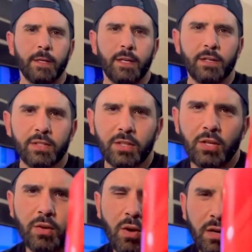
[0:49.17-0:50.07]
Here's a
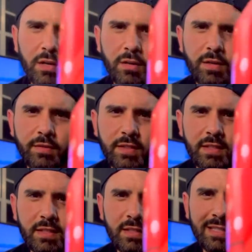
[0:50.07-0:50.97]
QR code if you
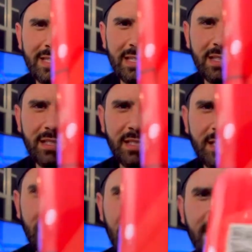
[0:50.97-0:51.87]
can
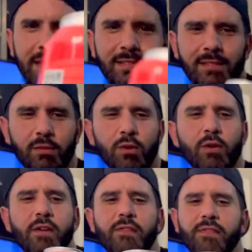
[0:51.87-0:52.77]
scan it. Don't
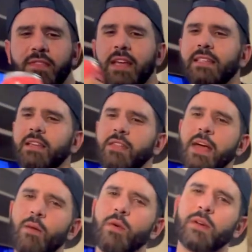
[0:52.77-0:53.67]
know if that's how
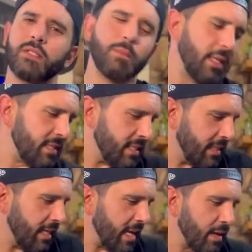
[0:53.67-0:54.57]
that works, but let's
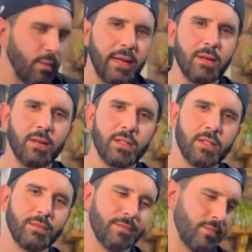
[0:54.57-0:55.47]
see. Hey, wait.
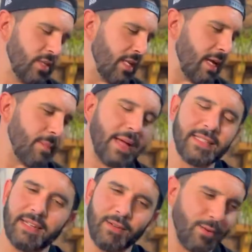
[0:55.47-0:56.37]
You can't
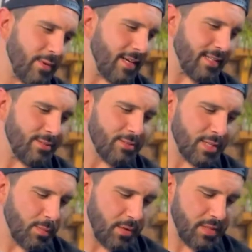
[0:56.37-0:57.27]
pass out already, dude.
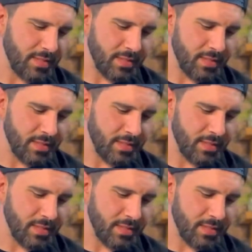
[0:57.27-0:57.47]
Come on.